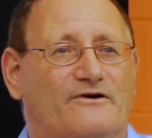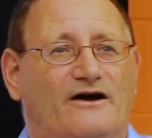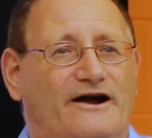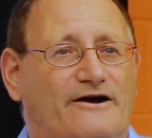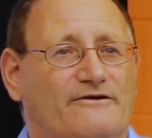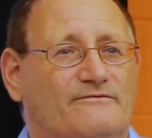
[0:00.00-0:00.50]
and
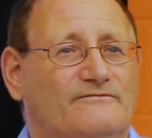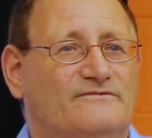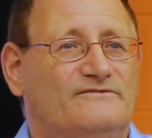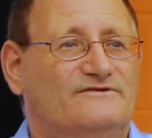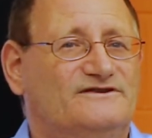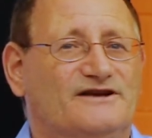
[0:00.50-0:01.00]
higher.
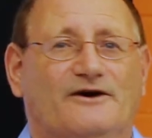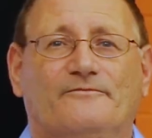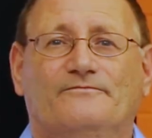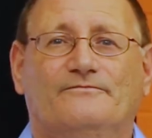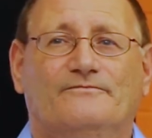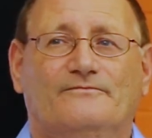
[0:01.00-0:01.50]
So,
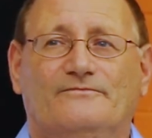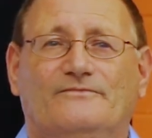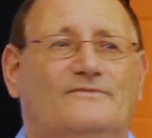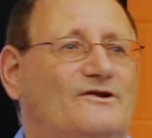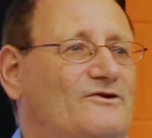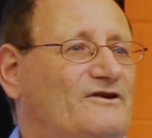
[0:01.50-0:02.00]

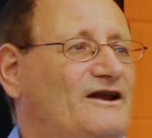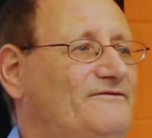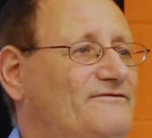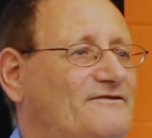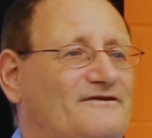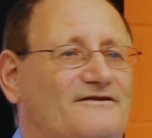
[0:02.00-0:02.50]
good enough?